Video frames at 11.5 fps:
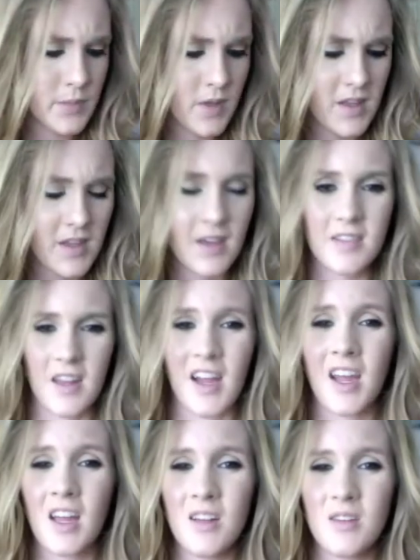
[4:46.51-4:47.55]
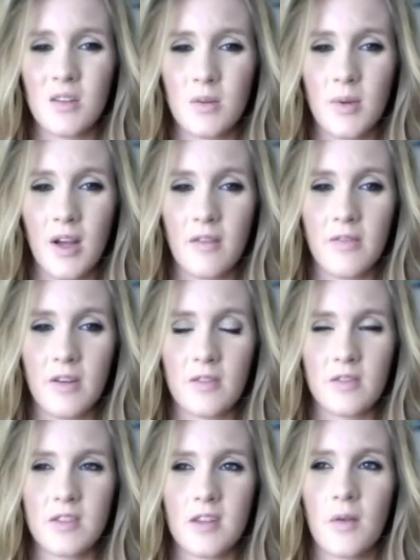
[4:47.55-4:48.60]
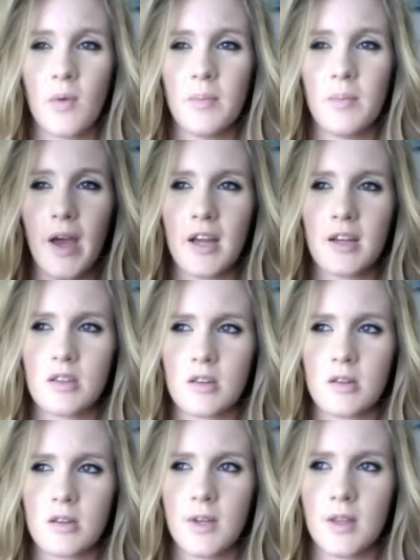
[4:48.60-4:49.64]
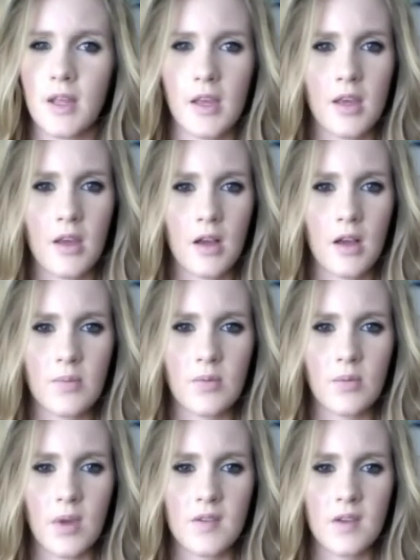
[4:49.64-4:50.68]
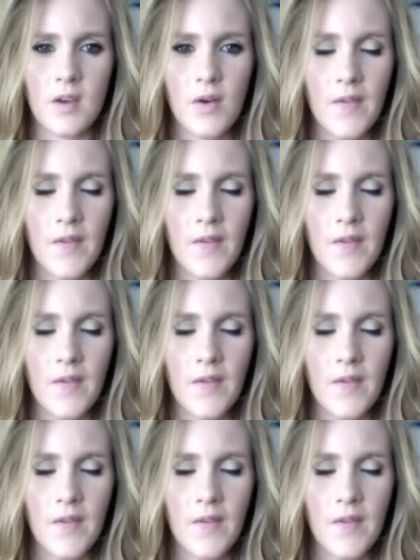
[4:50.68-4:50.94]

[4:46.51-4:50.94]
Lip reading: Like I said, I got it at Urban Outfitters, and I went back to Urban like a couple weeks ago,